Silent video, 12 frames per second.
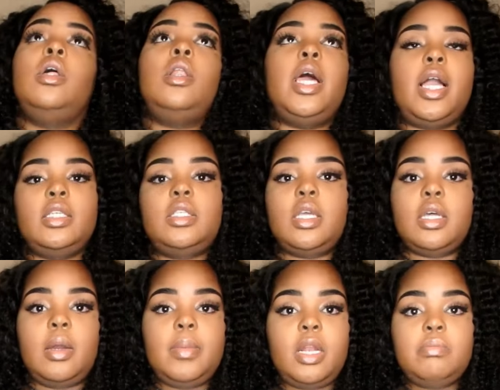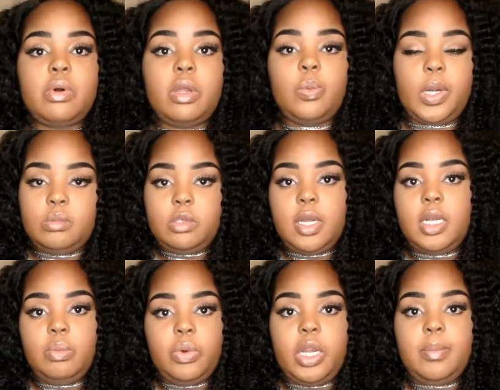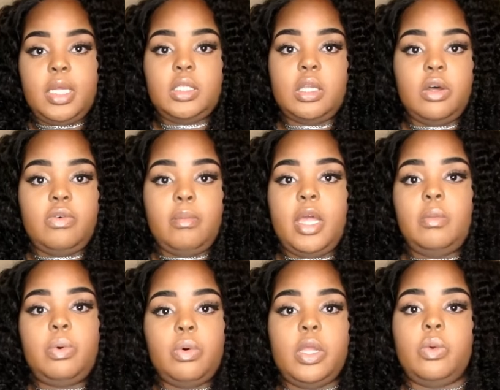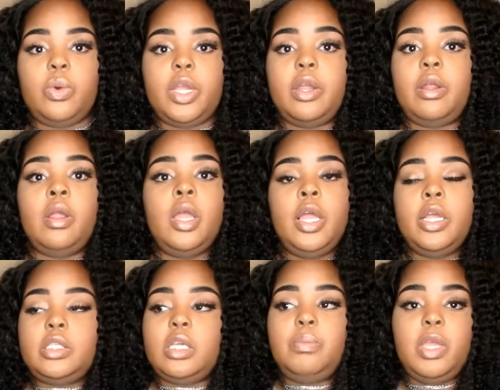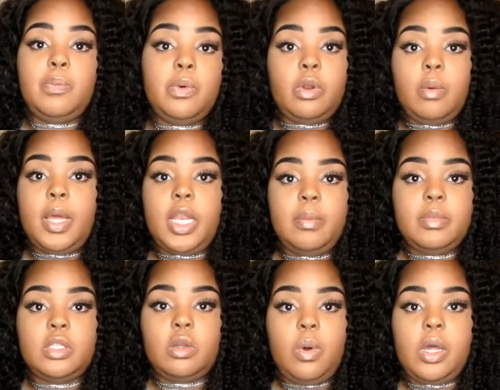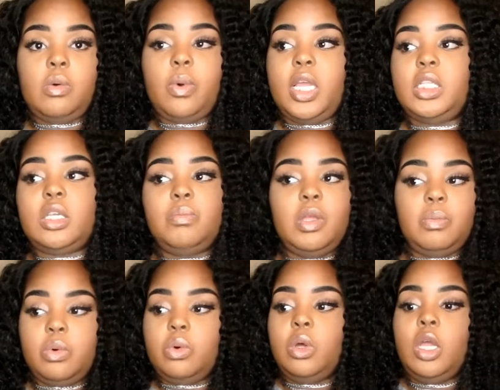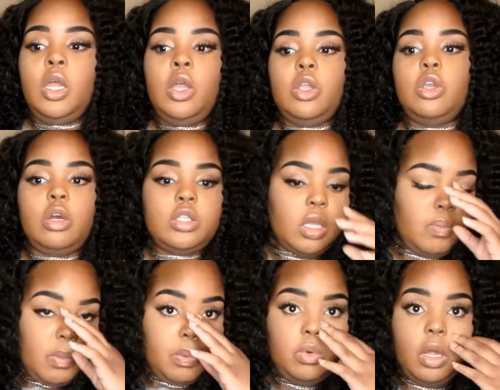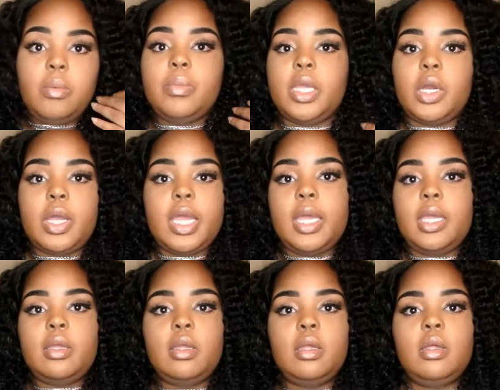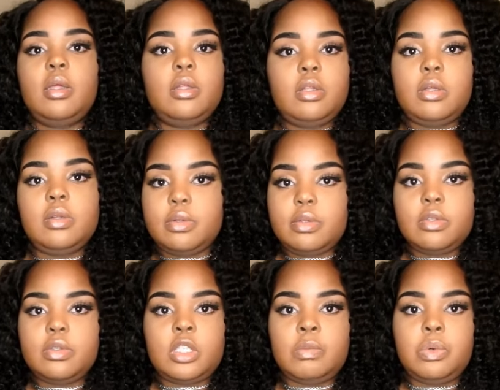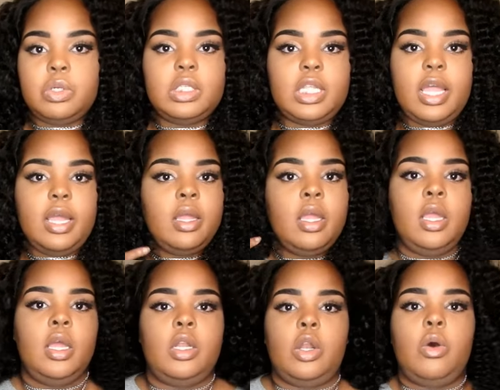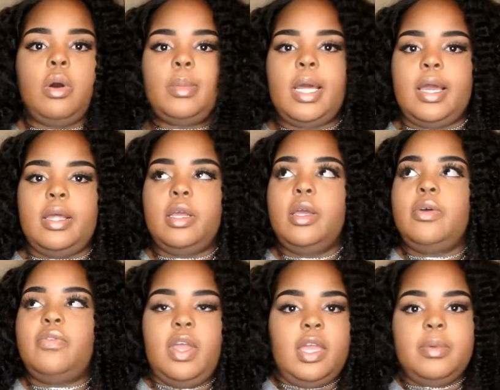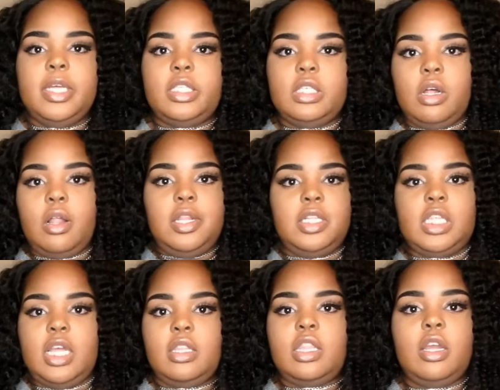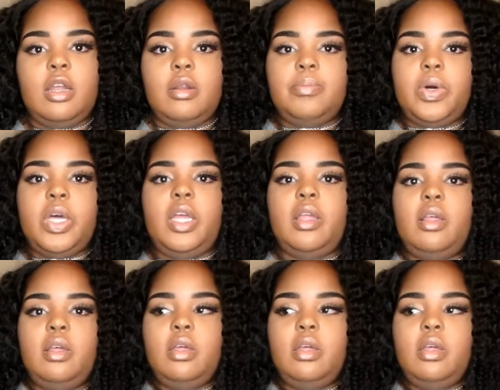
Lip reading: Like I said, I'm at a point where I'm trying to brand myself. I'm at a point where some people know my name is Daquana White. Some people, you know, some people know me, okay? Simple as that. No, I'm not famous and all this, that, and third, but